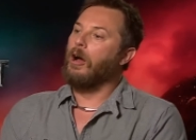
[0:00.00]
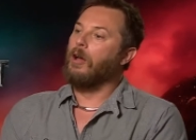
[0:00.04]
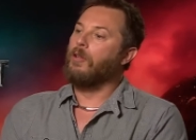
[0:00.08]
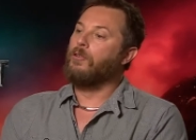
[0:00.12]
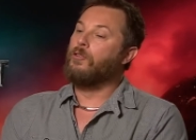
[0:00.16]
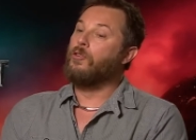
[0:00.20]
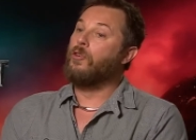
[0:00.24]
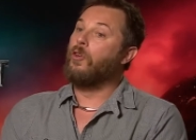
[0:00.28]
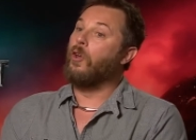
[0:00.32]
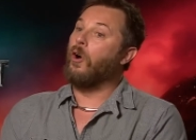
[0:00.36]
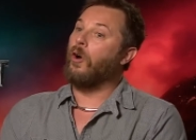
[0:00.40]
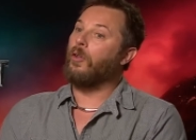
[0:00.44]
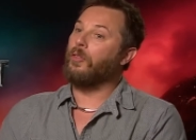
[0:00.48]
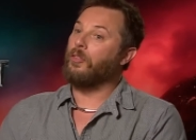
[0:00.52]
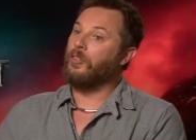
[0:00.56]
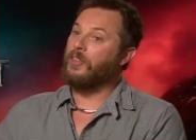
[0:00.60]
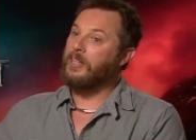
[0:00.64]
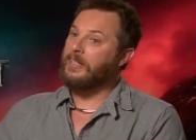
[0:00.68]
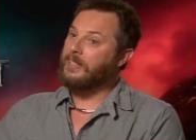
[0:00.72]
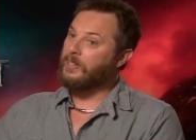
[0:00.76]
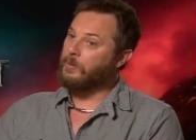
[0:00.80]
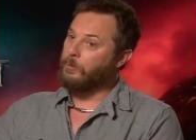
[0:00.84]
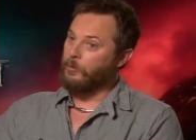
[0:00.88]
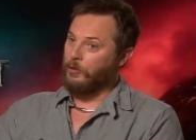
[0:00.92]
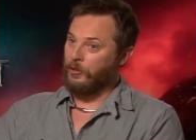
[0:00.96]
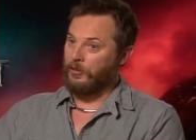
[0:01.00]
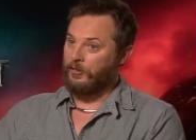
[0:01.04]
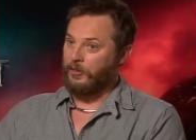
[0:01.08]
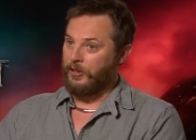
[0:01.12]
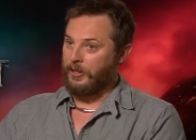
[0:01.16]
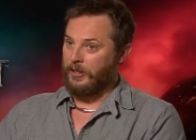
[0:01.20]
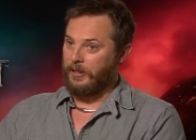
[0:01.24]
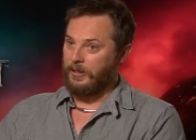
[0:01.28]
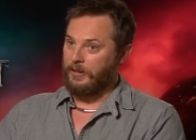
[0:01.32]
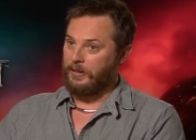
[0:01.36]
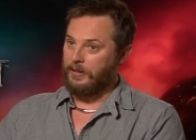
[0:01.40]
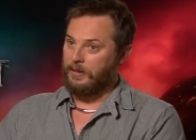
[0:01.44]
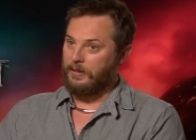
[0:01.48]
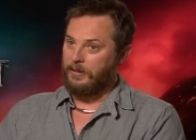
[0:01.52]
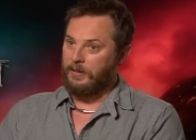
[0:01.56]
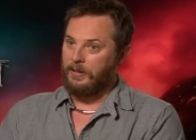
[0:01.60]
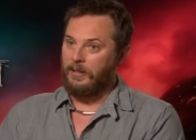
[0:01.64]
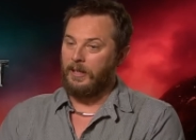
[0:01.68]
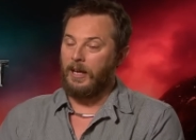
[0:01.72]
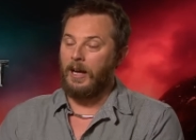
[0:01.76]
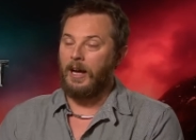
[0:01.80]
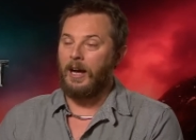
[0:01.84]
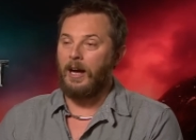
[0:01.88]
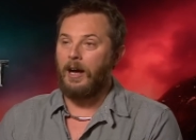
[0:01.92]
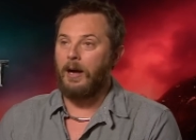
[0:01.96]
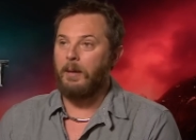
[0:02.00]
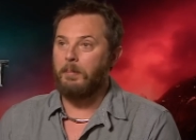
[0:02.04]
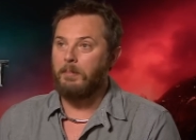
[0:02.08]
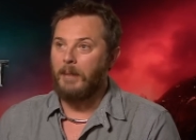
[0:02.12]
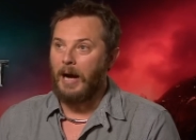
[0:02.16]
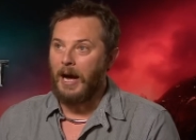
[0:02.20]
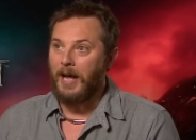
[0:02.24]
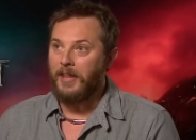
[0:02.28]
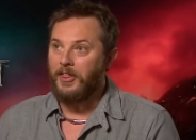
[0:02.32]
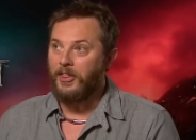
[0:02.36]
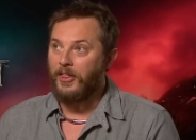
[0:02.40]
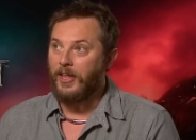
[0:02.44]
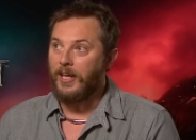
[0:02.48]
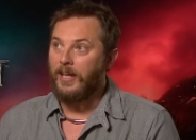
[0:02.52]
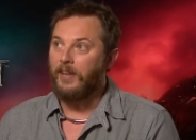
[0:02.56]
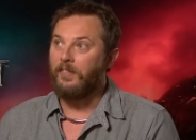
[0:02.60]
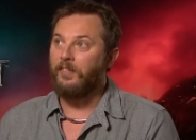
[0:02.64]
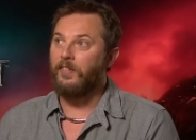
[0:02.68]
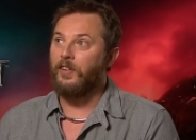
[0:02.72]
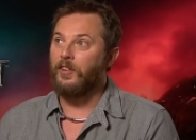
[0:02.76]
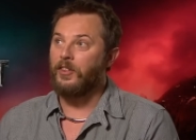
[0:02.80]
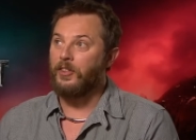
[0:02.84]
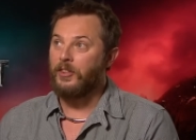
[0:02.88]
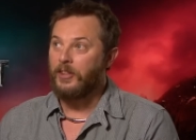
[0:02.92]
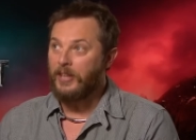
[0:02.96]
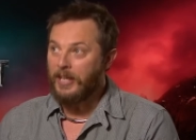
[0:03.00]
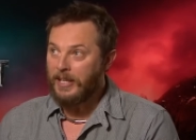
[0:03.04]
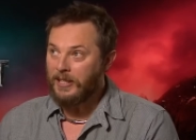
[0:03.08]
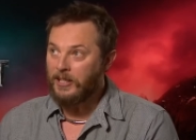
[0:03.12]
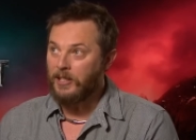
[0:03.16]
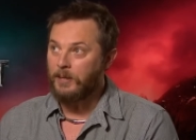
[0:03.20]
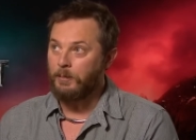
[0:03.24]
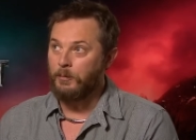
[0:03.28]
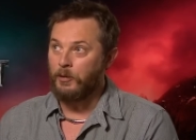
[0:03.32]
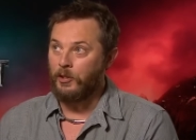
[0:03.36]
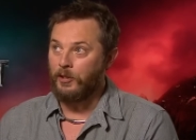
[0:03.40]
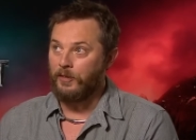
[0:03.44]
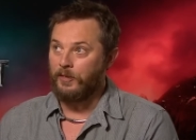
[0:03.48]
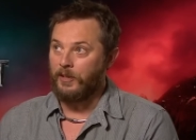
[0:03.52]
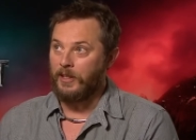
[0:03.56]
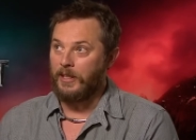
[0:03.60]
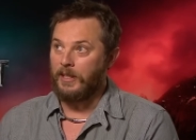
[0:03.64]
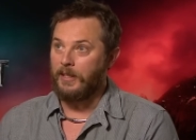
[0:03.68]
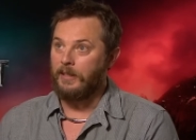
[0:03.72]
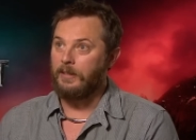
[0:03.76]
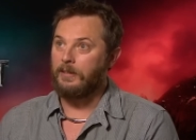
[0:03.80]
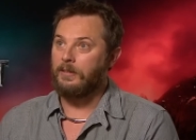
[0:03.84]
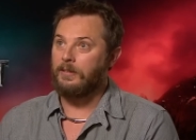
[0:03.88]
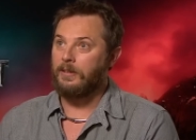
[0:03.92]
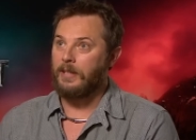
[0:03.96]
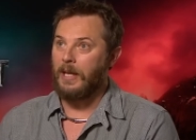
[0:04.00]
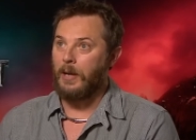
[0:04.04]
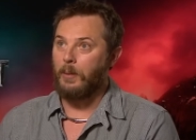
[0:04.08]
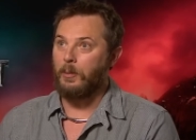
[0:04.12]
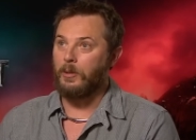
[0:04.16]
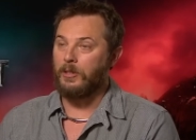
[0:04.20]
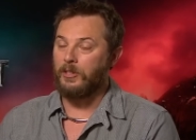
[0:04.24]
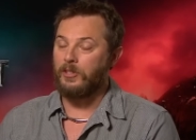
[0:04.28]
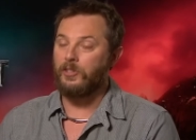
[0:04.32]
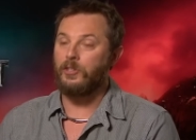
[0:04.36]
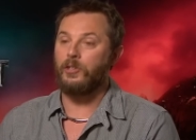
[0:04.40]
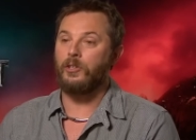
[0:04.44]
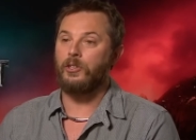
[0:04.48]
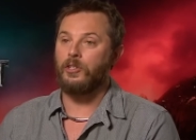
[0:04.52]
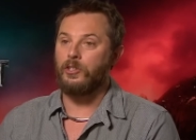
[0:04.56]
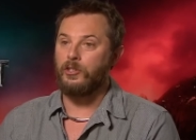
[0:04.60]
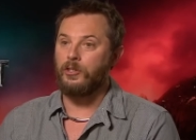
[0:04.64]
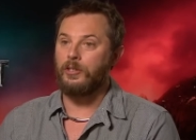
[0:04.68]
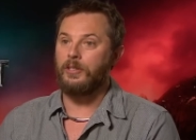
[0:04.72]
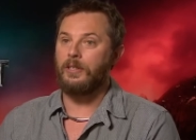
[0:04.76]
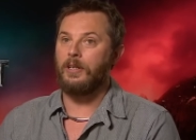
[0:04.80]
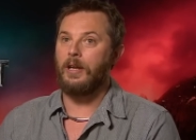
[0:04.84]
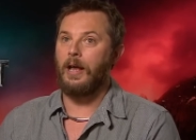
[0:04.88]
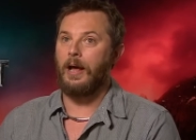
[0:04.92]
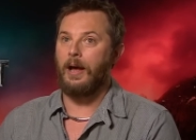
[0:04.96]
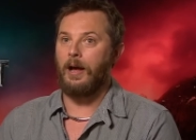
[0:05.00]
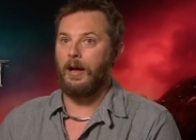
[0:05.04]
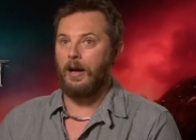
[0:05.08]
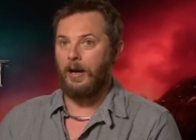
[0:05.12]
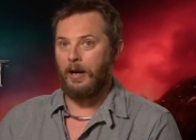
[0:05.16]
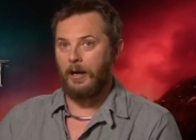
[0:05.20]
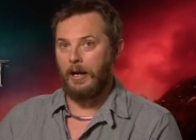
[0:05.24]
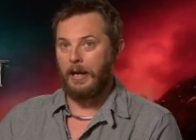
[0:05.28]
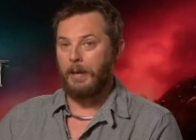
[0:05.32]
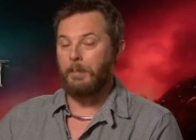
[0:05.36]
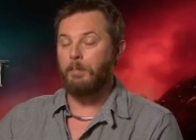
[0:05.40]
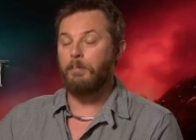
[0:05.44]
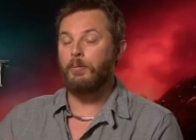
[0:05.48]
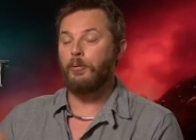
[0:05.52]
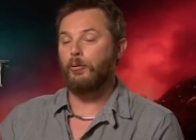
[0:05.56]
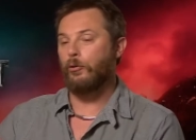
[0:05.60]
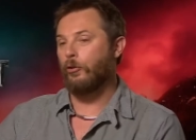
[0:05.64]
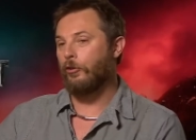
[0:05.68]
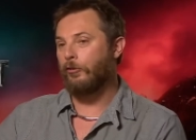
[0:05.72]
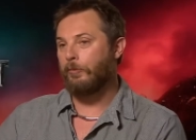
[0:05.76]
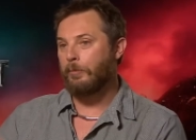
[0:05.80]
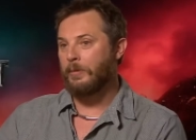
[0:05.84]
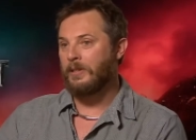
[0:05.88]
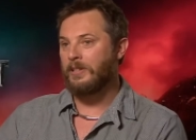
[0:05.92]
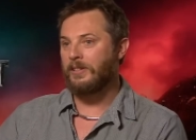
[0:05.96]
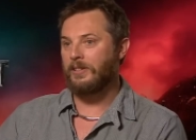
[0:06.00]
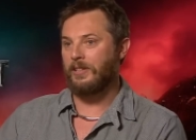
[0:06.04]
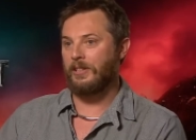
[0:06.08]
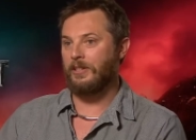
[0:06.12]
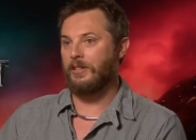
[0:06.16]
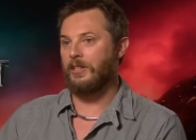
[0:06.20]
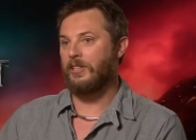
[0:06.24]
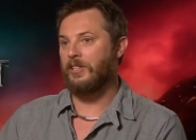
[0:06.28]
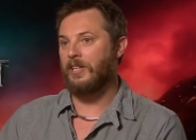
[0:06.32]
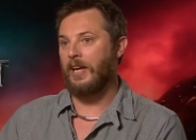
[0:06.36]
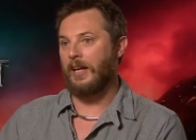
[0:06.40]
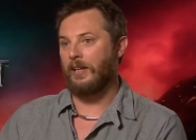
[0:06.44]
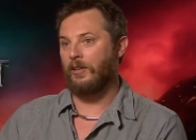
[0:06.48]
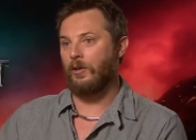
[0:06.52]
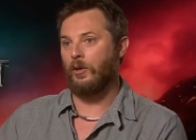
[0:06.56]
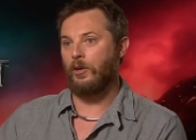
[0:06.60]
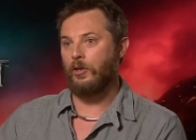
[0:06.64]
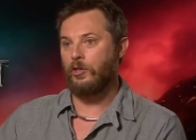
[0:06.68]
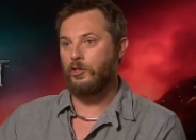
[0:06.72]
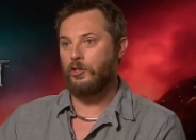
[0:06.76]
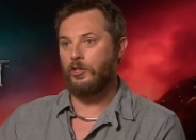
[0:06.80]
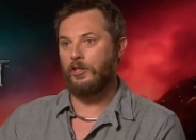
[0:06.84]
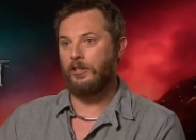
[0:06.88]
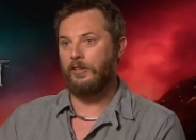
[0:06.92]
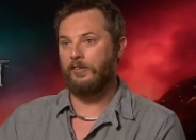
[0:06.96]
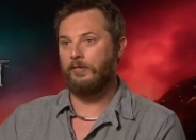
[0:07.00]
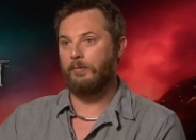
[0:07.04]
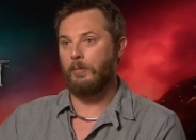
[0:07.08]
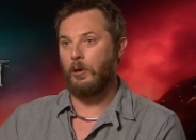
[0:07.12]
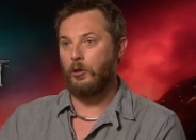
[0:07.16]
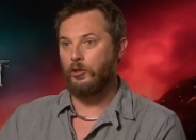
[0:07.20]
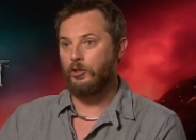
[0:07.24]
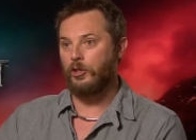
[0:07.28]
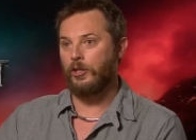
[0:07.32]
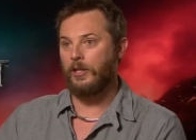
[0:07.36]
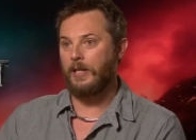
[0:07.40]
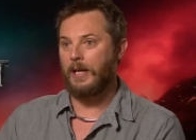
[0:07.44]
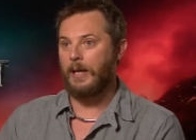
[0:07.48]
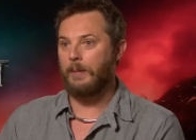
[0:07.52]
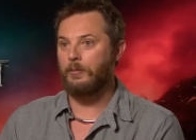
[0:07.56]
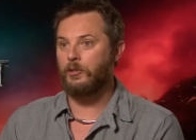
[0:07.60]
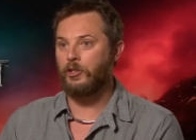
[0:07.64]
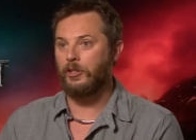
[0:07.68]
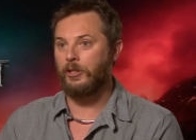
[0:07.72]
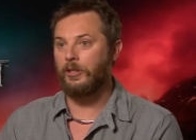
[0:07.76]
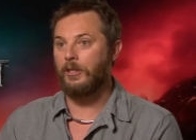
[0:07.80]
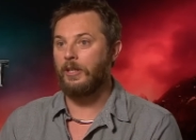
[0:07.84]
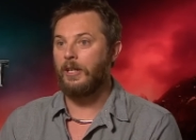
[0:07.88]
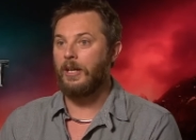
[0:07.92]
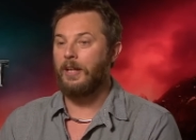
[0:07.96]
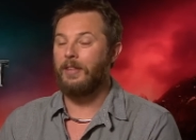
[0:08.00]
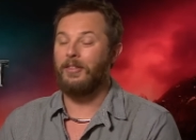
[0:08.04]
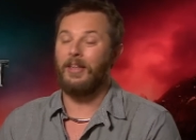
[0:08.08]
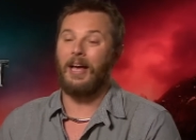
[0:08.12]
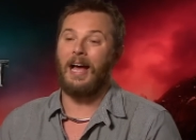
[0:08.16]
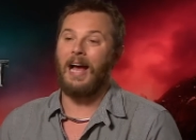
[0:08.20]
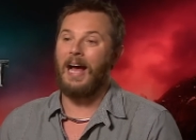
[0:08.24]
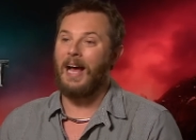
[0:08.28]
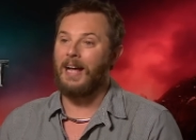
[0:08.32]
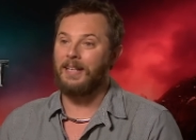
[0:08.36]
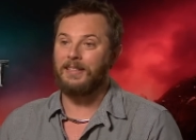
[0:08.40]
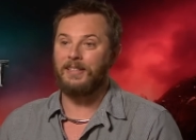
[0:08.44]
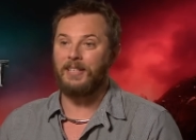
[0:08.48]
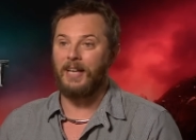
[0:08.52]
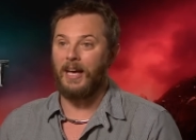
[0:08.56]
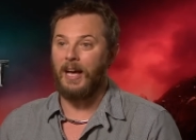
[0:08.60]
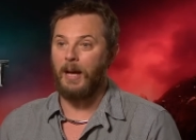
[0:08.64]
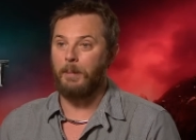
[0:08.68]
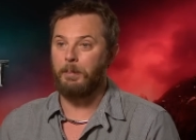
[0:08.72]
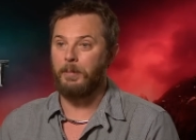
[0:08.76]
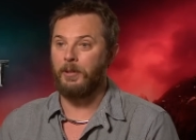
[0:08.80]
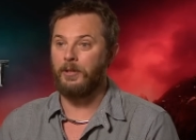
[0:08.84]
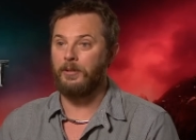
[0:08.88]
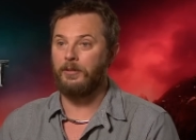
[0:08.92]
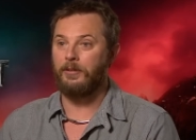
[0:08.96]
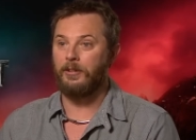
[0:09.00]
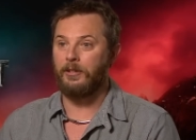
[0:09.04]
Not this movie. I think for this movie, there were certain improvements in the technology of motion capture that had to happen.